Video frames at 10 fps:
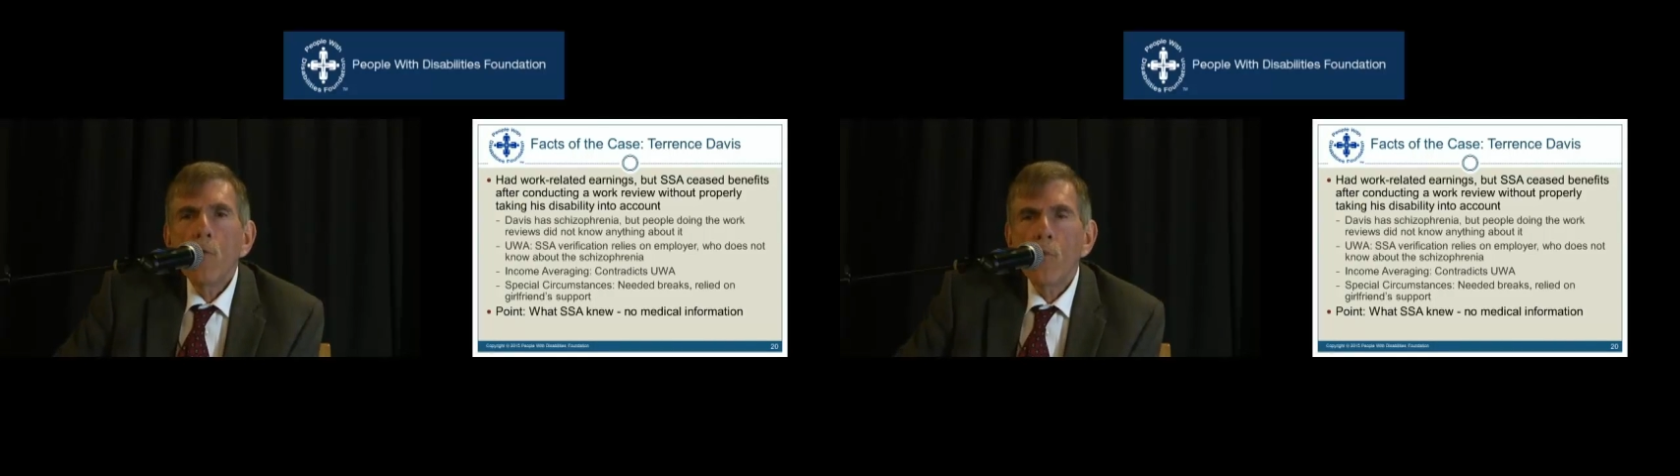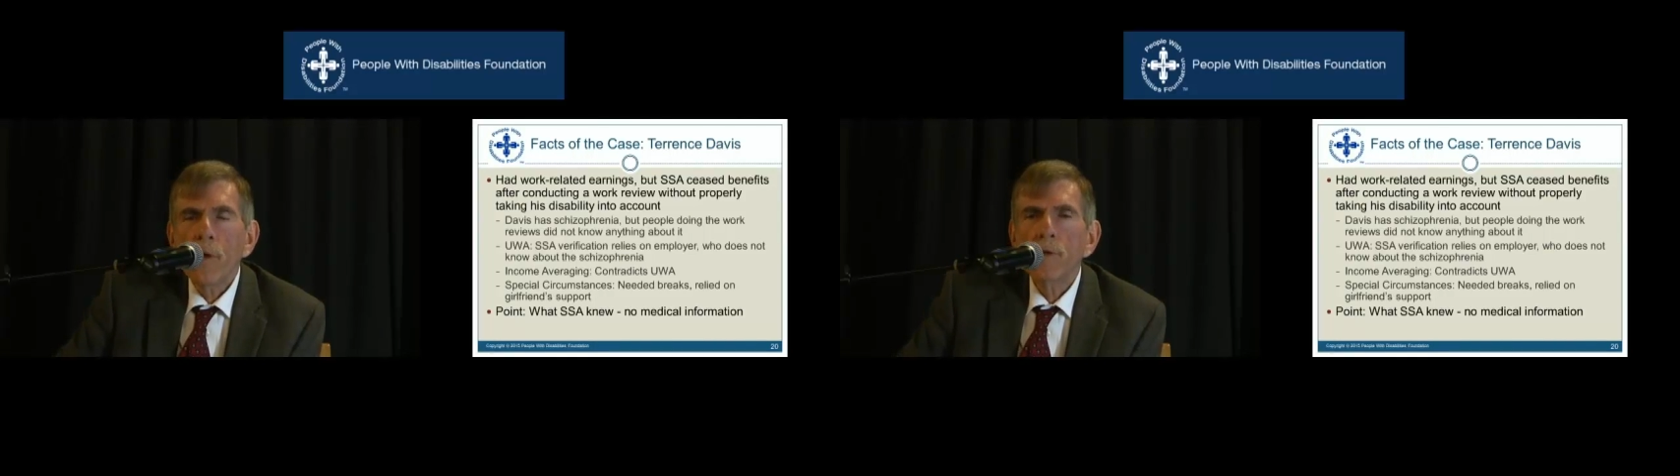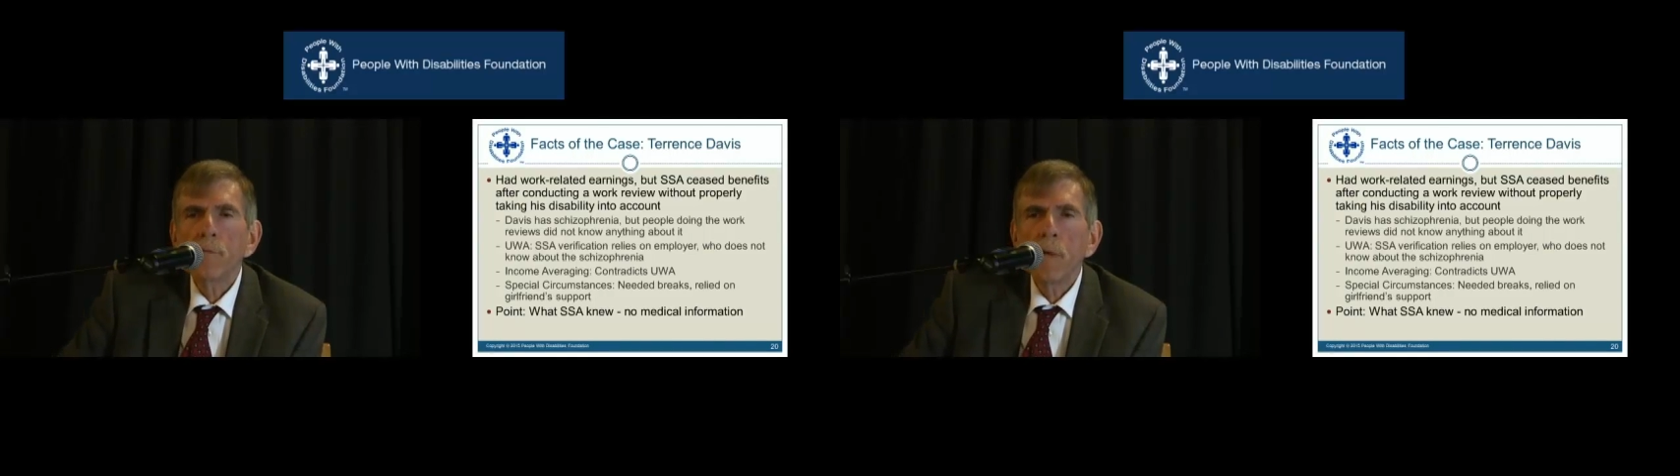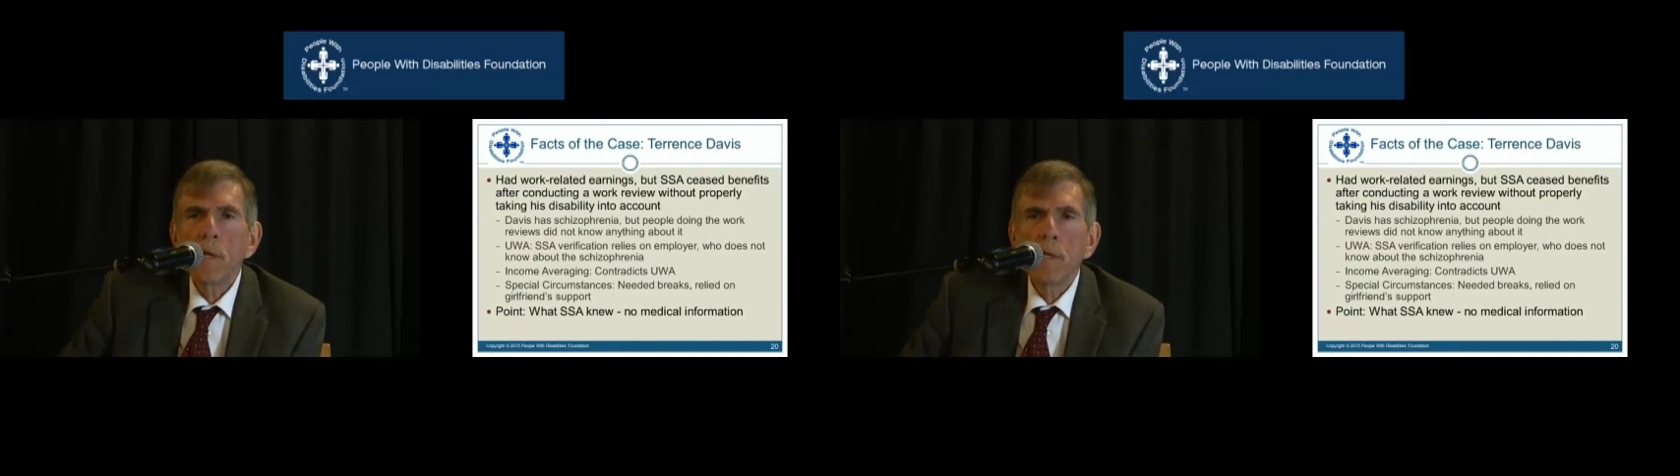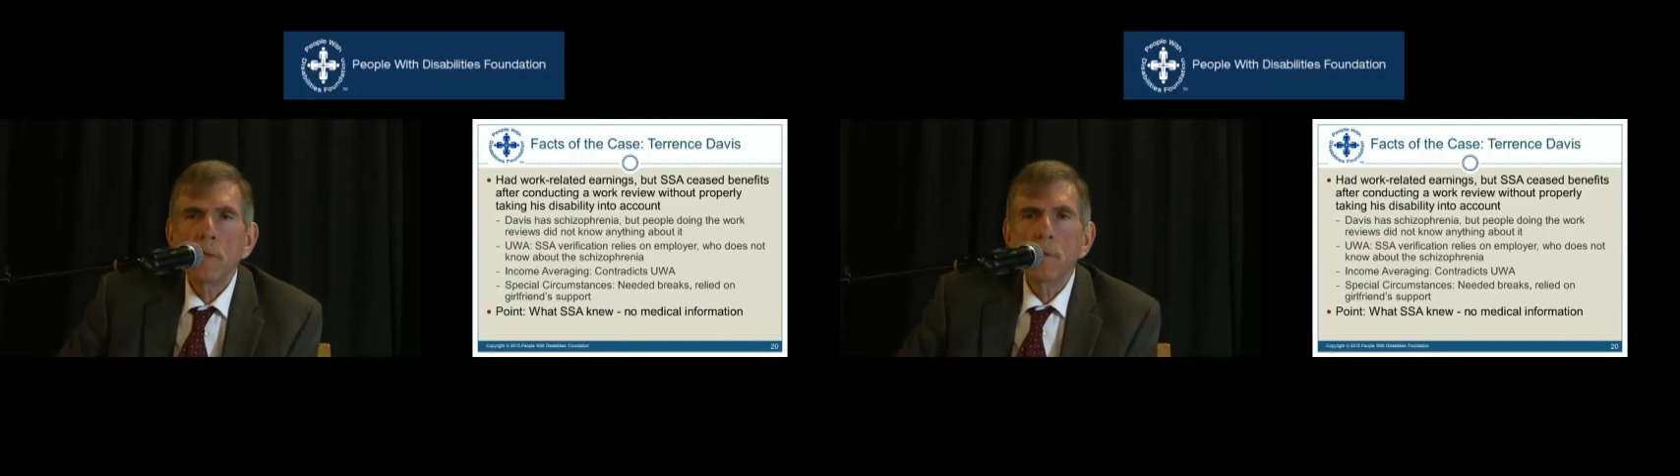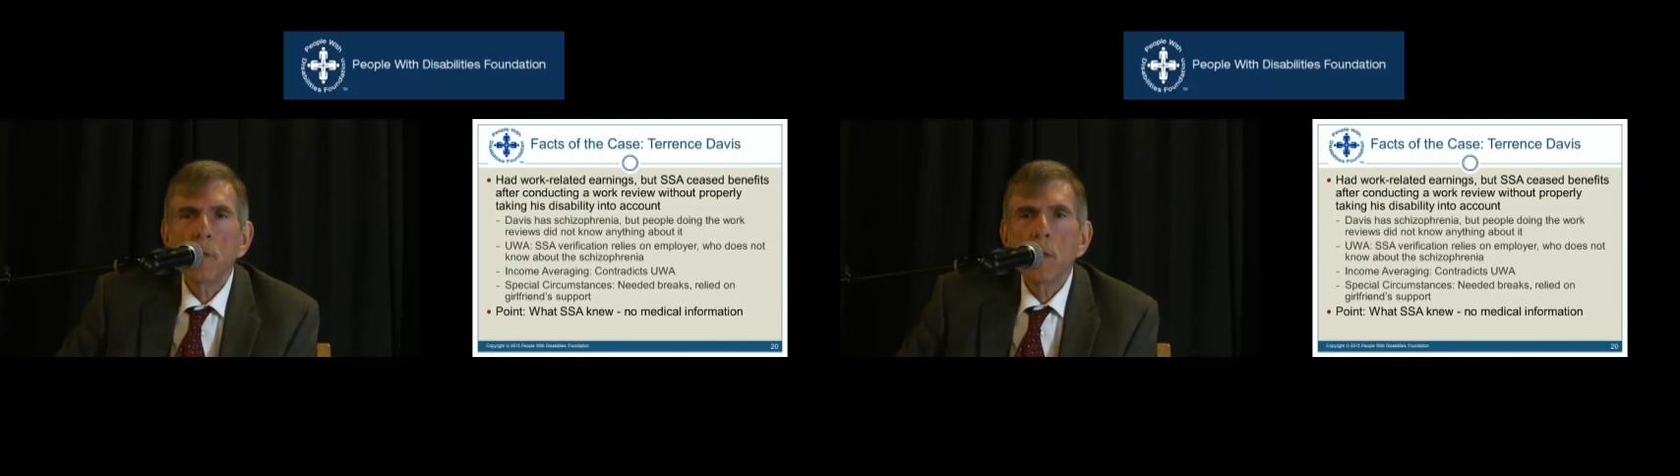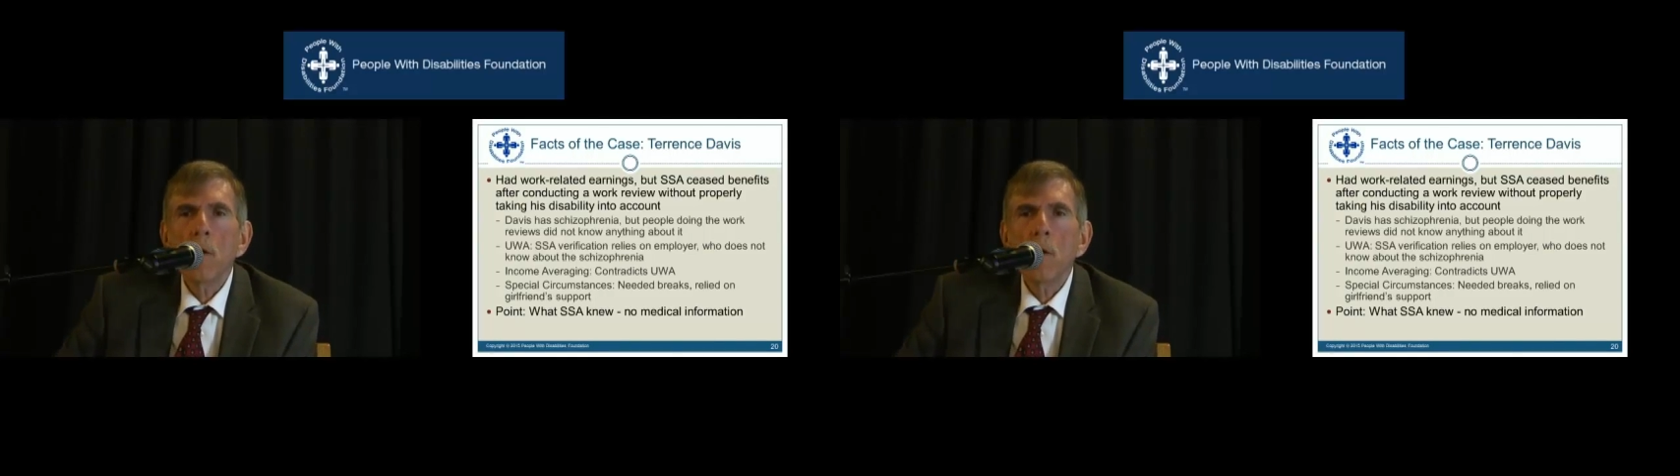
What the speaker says: which means that